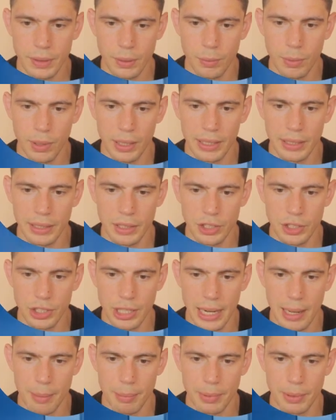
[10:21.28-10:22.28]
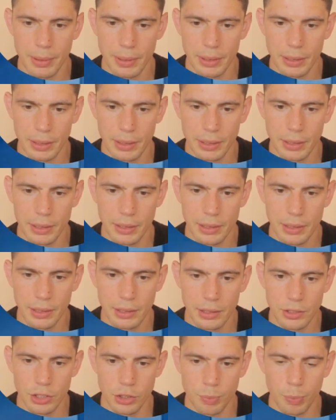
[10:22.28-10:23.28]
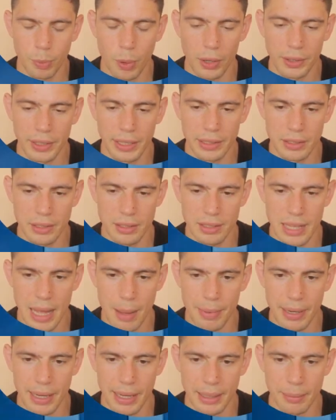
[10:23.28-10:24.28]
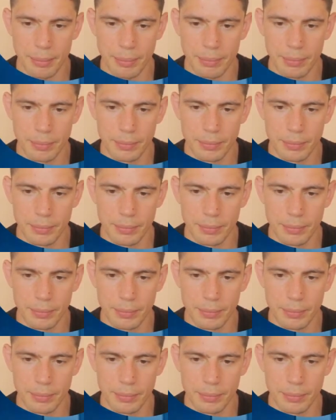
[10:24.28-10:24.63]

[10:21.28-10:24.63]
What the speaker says: Working the jab. Just prodding and stabbing at him.